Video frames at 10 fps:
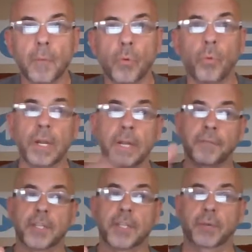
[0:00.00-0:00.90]
What really
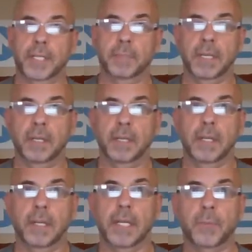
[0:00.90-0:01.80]
frustrates me
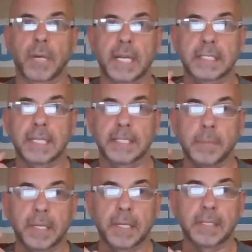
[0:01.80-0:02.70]
is when I see
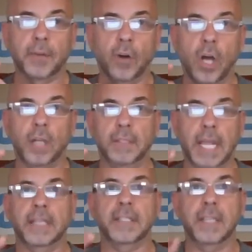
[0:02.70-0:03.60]
some of these other alt
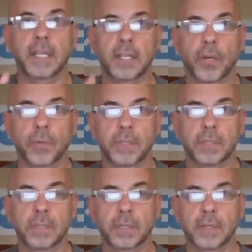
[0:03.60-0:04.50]
tech
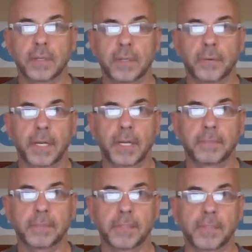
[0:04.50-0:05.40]
CEOs,
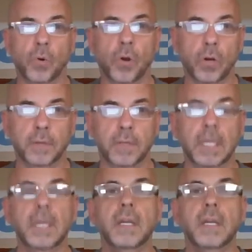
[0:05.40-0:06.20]
right, so-called,